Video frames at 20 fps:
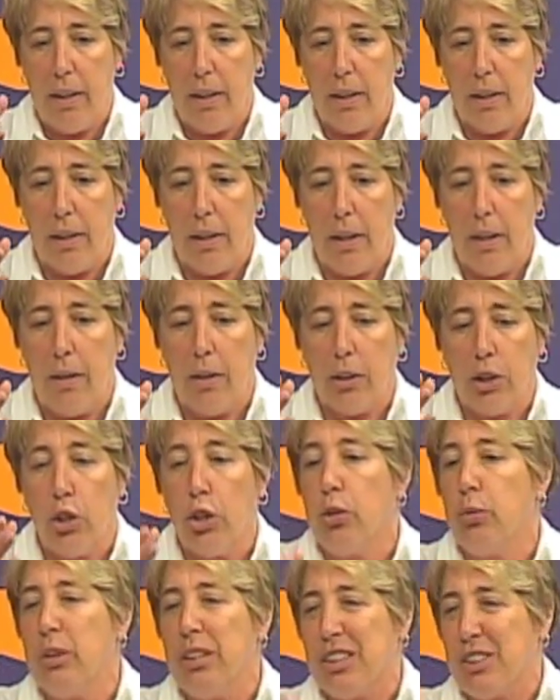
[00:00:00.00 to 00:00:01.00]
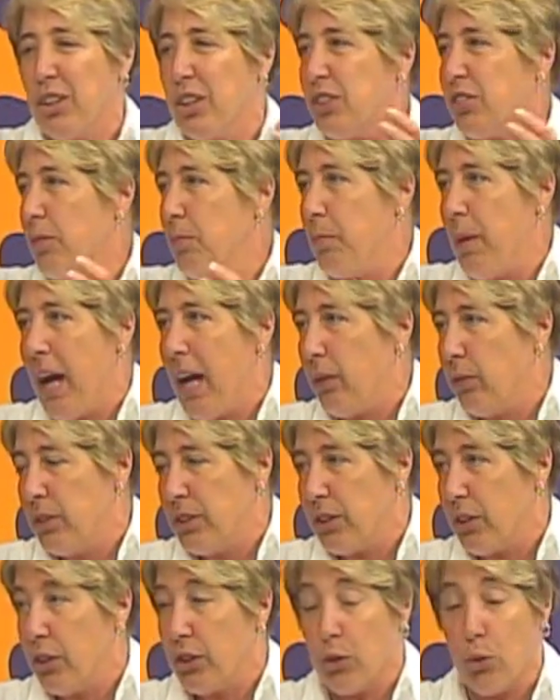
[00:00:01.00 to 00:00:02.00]
uh, good research from bad
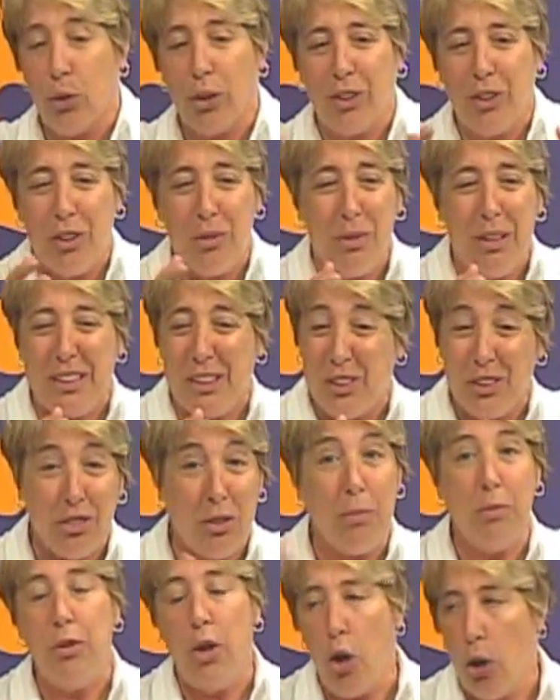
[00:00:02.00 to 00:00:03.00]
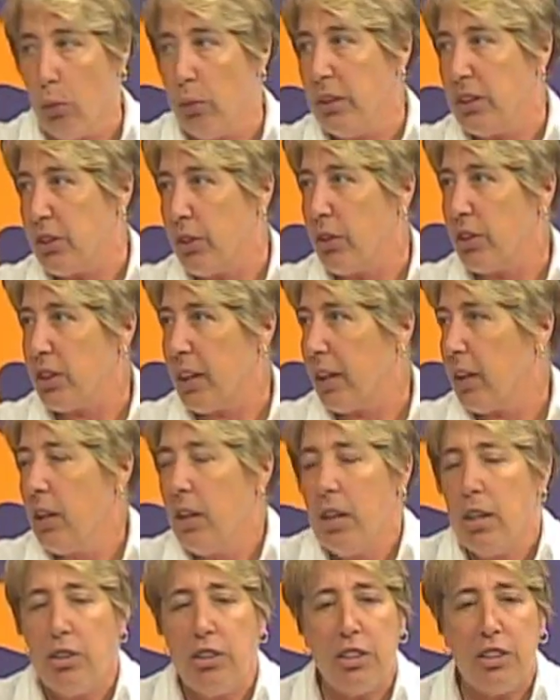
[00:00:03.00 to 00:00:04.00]
research or good research from no research? Like
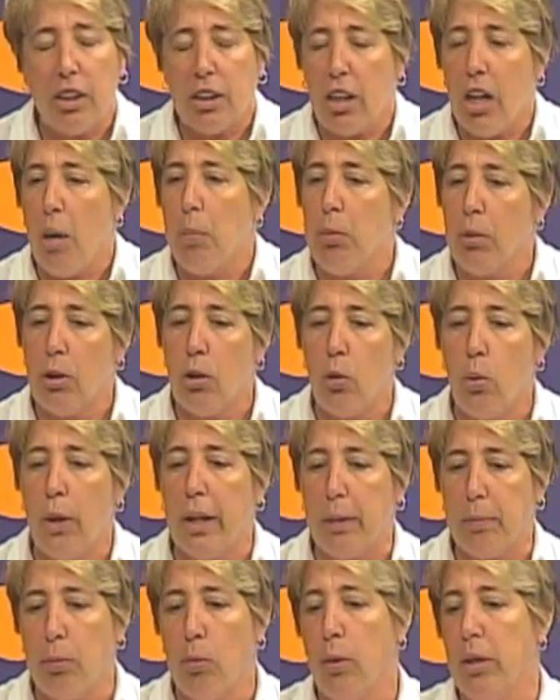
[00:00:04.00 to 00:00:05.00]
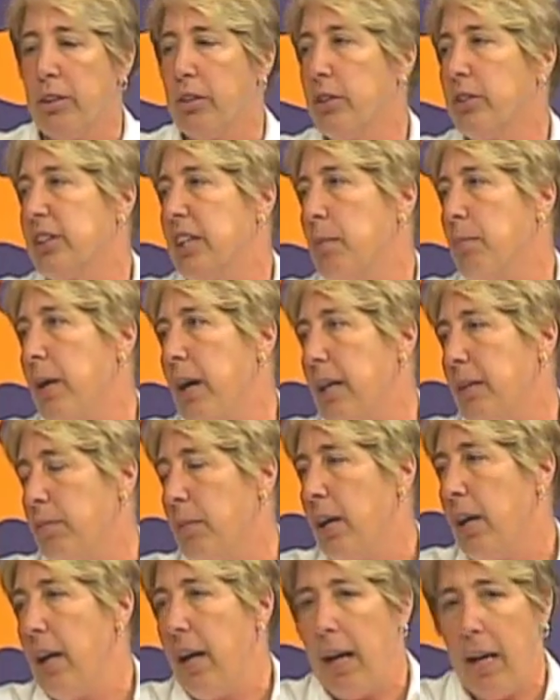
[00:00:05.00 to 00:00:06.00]
mm-hmm. just a couple quick pointers that might
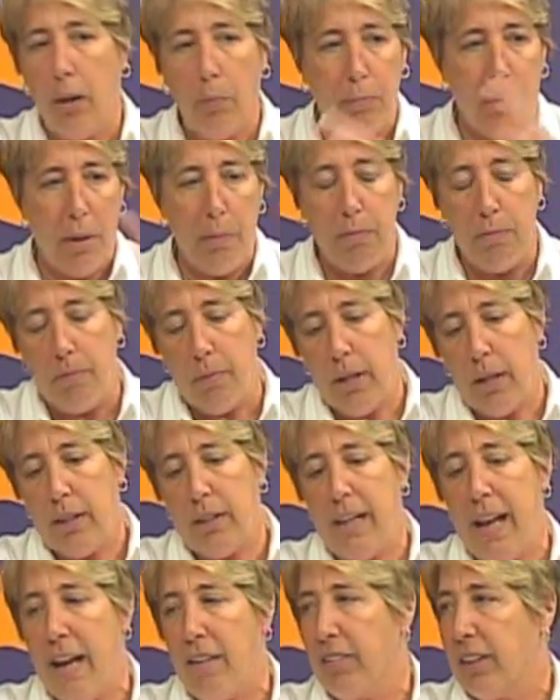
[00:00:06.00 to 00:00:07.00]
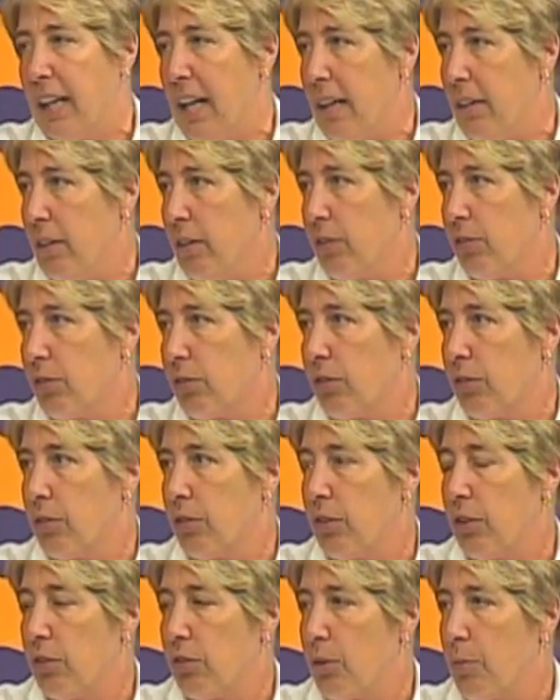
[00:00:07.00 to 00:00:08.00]
help them navigate this
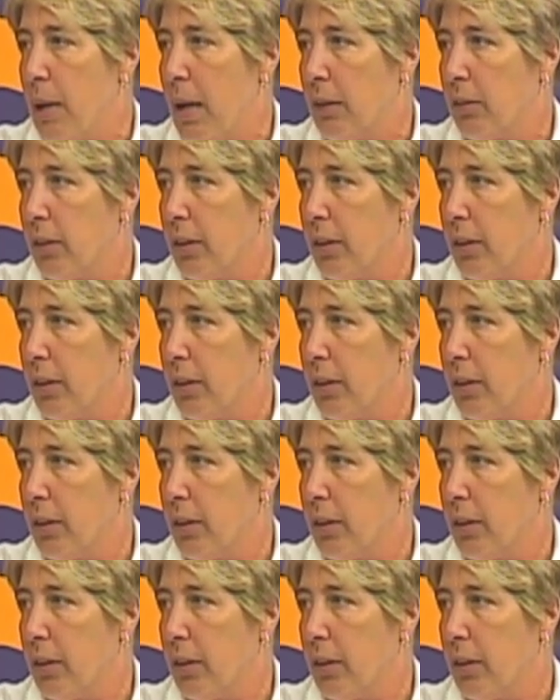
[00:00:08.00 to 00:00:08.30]
system out